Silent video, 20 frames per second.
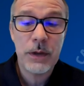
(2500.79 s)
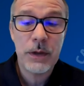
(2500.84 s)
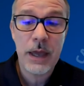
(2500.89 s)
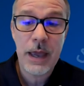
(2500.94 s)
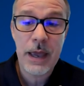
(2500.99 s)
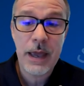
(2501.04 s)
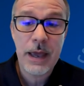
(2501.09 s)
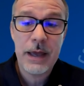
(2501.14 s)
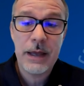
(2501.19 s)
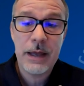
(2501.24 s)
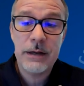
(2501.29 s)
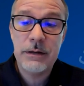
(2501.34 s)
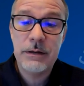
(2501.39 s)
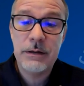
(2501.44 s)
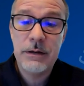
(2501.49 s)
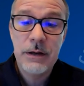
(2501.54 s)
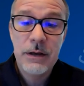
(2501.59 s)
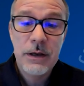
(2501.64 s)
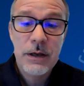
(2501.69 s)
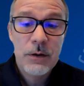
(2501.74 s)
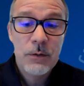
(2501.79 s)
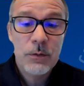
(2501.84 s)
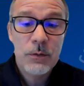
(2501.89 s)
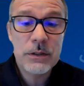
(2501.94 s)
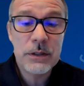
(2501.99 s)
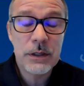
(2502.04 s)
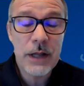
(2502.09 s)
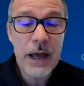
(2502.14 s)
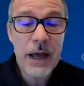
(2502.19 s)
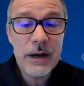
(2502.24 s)
and we're
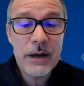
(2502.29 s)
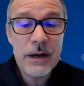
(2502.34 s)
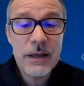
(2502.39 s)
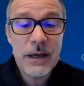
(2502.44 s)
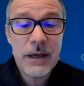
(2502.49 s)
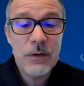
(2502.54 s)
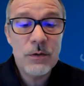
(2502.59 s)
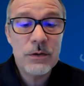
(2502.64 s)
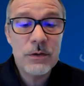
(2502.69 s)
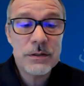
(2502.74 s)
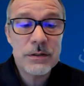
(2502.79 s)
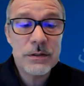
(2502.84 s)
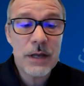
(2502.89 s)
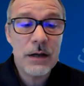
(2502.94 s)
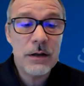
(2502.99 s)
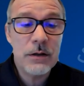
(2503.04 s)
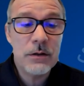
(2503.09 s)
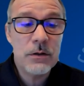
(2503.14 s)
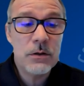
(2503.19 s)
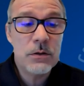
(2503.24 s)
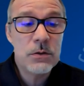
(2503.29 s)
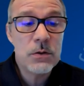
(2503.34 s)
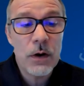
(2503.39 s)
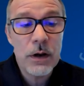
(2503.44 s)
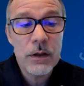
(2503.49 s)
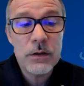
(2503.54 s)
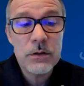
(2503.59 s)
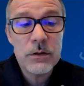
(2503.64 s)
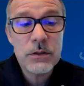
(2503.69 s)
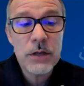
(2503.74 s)
delighted that you decided to
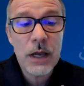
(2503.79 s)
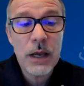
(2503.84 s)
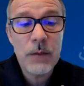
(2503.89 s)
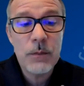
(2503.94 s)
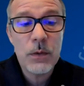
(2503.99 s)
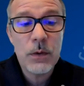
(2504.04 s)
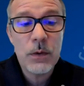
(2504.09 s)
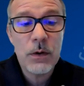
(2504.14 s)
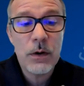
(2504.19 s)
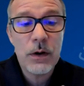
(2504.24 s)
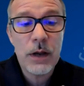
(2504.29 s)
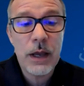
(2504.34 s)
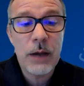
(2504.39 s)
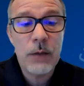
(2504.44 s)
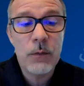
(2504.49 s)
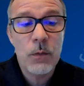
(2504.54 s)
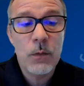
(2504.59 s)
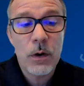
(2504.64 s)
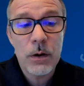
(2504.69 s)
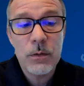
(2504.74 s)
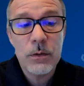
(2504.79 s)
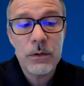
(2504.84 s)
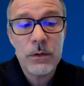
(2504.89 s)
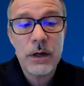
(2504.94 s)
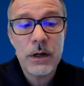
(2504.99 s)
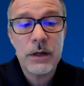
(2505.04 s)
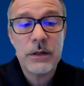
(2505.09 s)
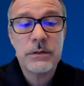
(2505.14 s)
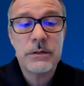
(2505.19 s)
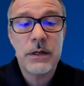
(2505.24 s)
join the Chamber and work with
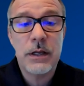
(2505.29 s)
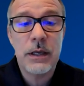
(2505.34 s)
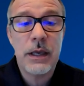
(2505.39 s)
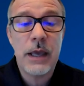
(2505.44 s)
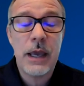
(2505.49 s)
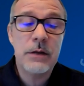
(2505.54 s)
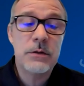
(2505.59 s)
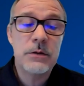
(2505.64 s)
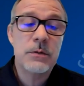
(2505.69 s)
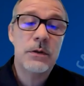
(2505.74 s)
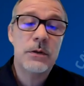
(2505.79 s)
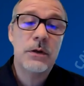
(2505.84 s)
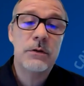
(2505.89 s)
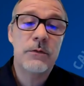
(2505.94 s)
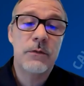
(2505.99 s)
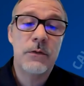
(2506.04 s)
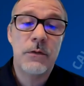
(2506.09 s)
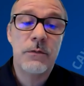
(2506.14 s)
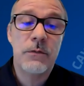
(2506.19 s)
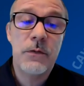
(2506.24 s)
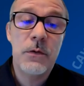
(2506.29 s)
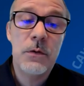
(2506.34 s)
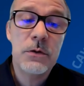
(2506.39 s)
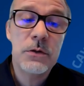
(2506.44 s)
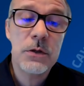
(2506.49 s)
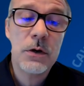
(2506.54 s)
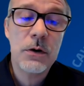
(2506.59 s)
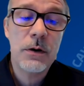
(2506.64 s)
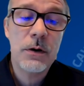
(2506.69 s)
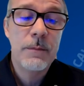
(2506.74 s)
us and engage with us for the
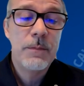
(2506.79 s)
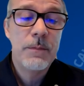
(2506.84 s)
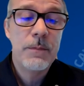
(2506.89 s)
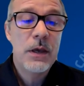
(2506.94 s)
future.